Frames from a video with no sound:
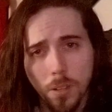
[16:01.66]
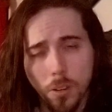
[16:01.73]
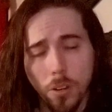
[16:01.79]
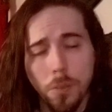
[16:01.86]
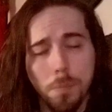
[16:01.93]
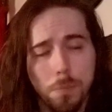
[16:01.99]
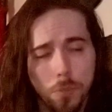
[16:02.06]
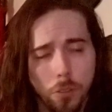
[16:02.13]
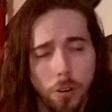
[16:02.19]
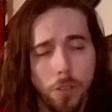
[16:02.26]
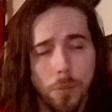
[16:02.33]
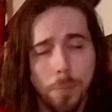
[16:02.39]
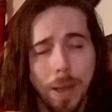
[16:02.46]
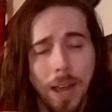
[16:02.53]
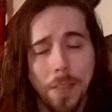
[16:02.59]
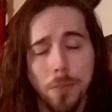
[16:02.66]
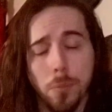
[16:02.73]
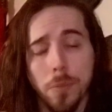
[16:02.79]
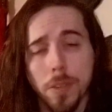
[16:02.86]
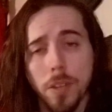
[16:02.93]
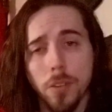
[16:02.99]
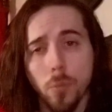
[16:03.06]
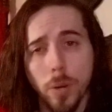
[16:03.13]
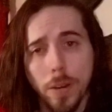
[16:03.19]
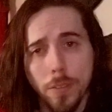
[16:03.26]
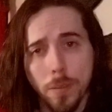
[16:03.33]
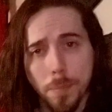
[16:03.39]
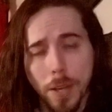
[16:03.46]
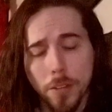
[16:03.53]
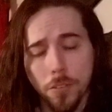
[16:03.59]
The paths within the way of
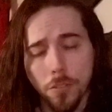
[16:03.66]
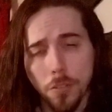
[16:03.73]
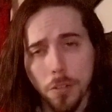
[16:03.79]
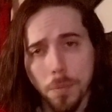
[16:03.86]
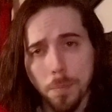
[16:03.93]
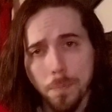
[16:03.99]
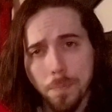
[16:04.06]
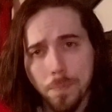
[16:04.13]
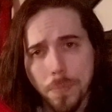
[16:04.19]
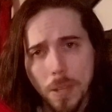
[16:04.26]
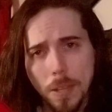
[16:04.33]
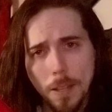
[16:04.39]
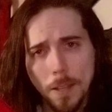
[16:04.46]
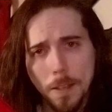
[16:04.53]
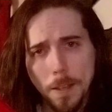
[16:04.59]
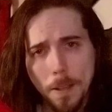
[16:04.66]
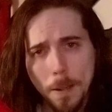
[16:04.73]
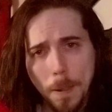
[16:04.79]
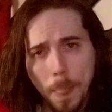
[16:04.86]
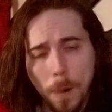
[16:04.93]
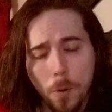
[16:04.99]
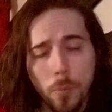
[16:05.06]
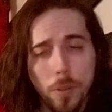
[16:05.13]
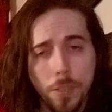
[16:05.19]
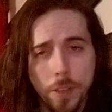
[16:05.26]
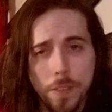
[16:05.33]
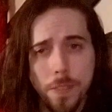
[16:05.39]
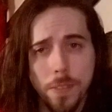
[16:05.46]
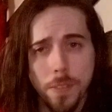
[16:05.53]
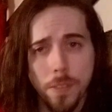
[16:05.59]
the Magister.
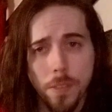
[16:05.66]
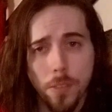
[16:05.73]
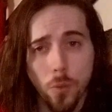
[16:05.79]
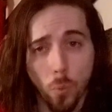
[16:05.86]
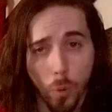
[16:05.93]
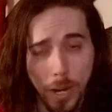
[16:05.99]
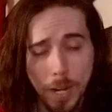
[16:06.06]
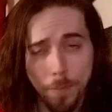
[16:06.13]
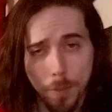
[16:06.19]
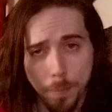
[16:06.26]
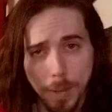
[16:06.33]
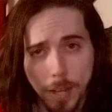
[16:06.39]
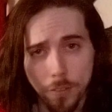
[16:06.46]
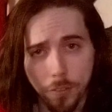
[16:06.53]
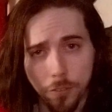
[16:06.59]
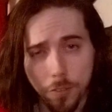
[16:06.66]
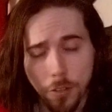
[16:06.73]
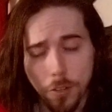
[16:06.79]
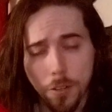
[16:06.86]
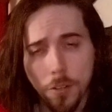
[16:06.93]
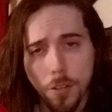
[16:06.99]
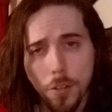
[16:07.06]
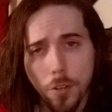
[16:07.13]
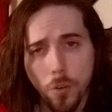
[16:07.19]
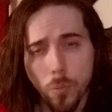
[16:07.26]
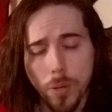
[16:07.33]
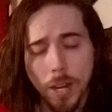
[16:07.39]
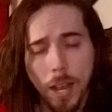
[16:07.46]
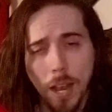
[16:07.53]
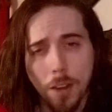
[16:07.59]
Within the way of the Magister,
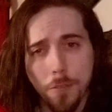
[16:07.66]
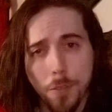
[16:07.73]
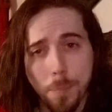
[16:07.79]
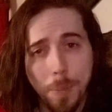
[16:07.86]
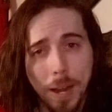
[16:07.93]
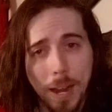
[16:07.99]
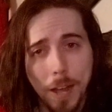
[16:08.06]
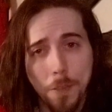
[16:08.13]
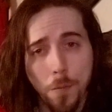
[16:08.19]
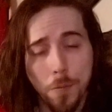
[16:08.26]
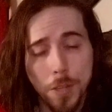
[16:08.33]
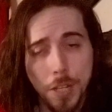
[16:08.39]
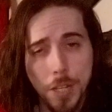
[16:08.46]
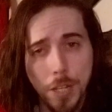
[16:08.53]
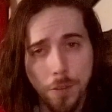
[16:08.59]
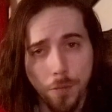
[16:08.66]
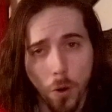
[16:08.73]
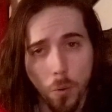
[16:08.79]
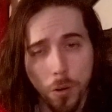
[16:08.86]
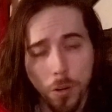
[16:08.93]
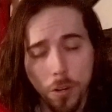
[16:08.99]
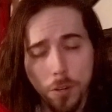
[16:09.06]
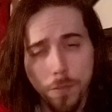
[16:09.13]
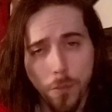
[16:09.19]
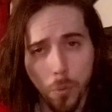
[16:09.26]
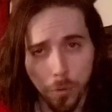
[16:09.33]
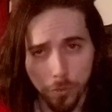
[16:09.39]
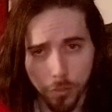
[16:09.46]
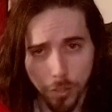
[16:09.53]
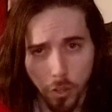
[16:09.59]
we have the path of the Evoker,
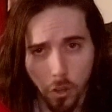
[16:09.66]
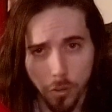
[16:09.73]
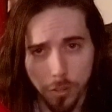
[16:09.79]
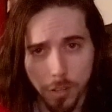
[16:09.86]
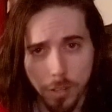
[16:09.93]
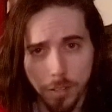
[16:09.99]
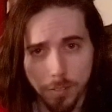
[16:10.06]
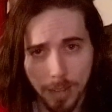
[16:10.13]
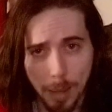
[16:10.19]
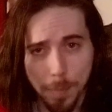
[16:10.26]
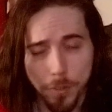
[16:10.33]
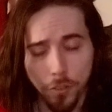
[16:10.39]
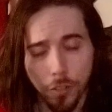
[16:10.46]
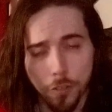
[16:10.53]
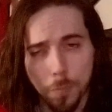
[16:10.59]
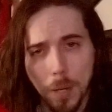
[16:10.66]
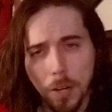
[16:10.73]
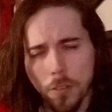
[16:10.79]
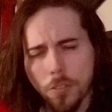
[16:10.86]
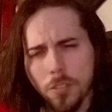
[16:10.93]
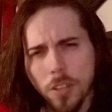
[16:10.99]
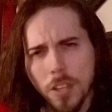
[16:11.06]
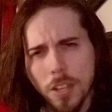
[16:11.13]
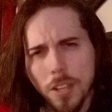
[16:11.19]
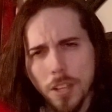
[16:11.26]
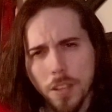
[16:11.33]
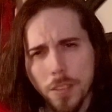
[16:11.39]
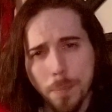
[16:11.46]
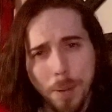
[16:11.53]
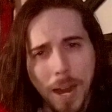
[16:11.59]
focusing on damaging spells,
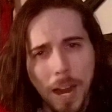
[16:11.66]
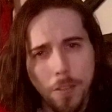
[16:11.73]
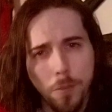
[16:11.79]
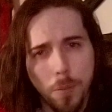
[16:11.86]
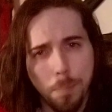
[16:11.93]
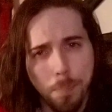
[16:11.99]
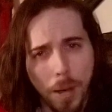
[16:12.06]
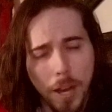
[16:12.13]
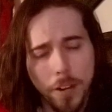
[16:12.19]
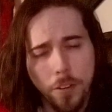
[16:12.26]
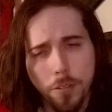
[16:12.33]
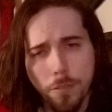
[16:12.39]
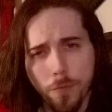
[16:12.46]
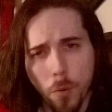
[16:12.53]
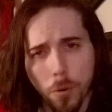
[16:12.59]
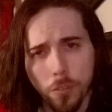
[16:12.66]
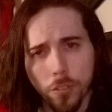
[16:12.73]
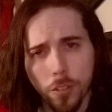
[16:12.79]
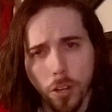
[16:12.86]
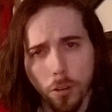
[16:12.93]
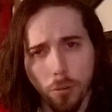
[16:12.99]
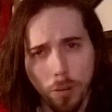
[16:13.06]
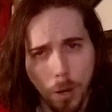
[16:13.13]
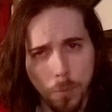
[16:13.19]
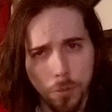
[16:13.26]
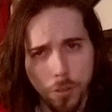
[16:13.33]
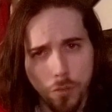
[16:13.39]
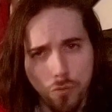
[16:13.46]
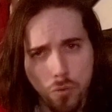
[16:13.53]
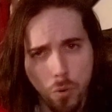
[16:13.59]
the path of the Binder, focusing on crowd
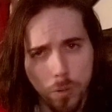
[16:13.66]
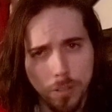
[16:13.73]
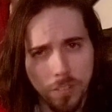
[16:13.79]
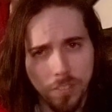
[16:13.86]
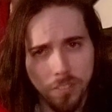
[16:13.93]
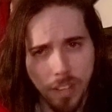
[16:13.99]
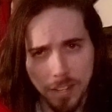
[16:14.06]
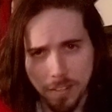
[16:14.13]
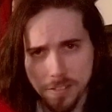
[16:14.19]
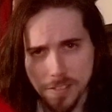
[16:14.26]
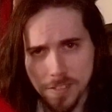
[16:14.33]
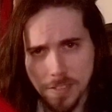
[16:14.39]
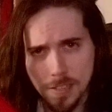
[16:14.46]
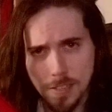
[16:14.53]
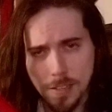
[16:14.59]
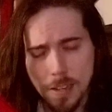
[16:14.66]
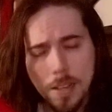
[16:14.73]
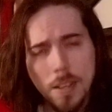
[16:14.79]
control and statuses,